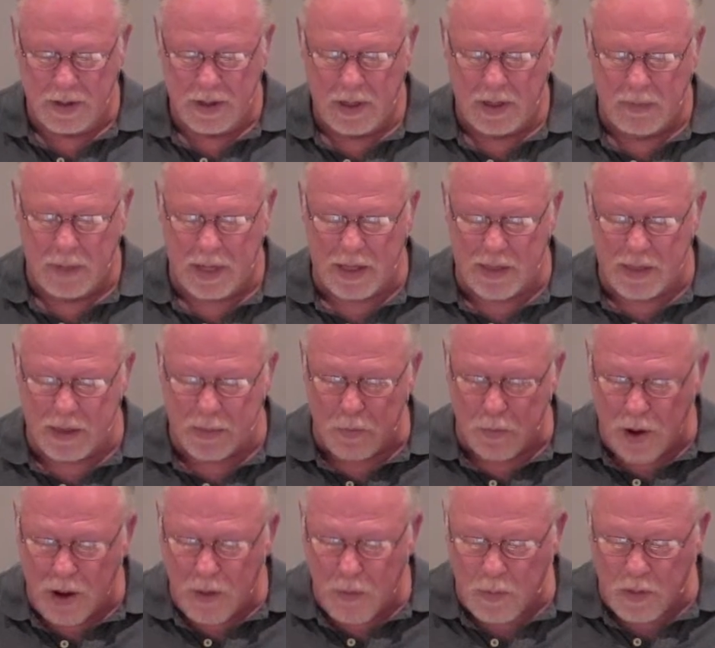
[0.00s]
He met
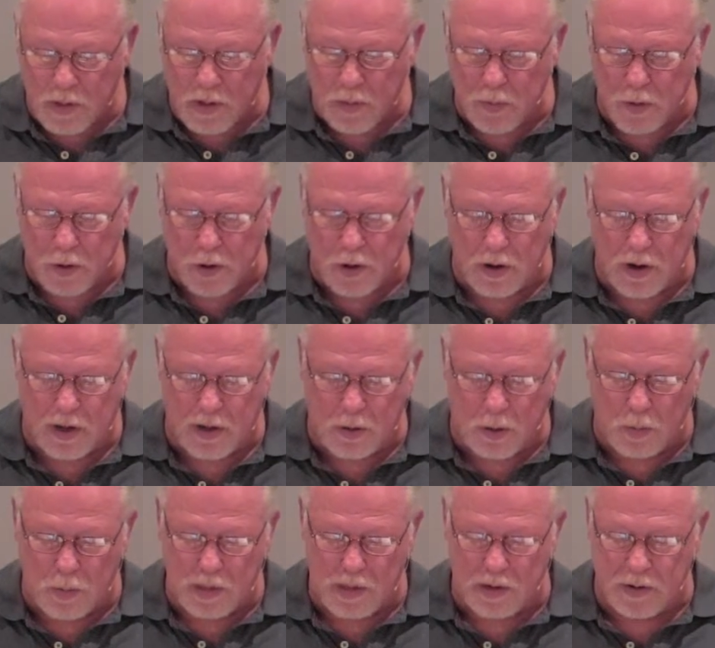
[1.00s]
them right where they were and
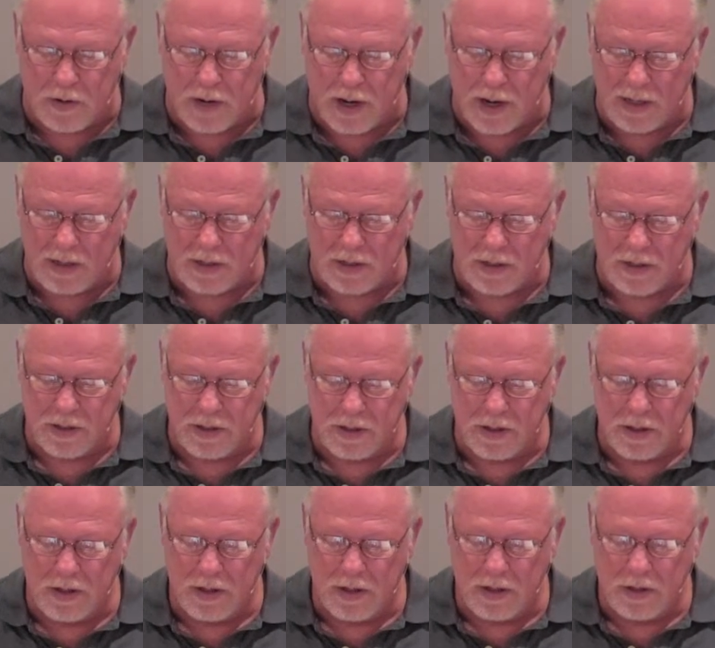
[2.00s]
opened their eyes
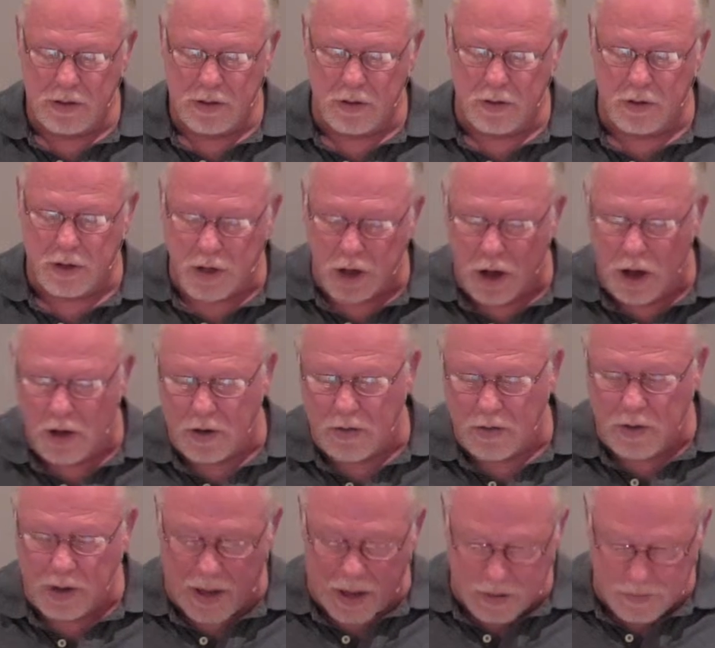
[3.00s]
to the God
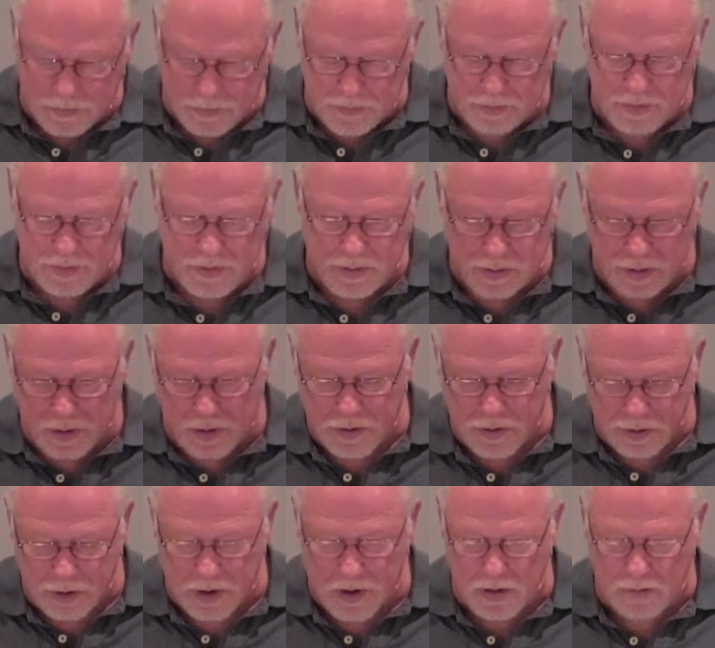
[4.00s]
of life, not
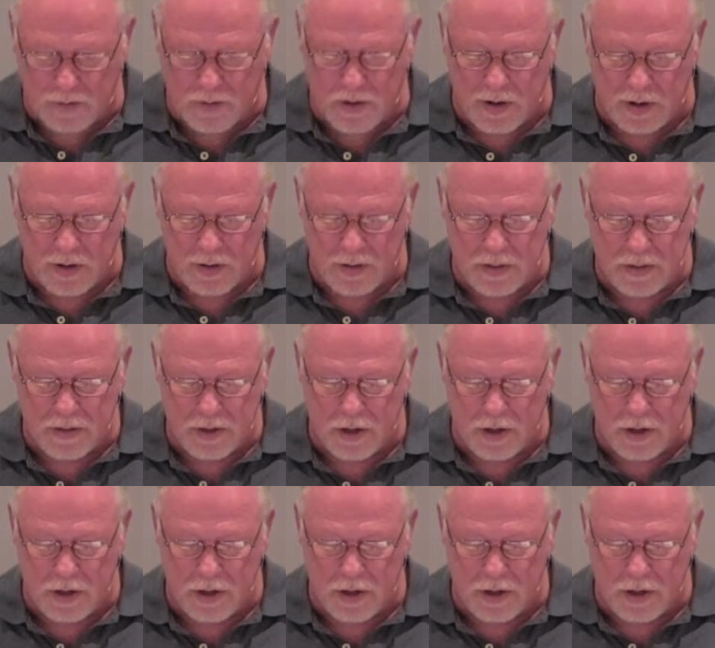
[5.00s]
the God of death.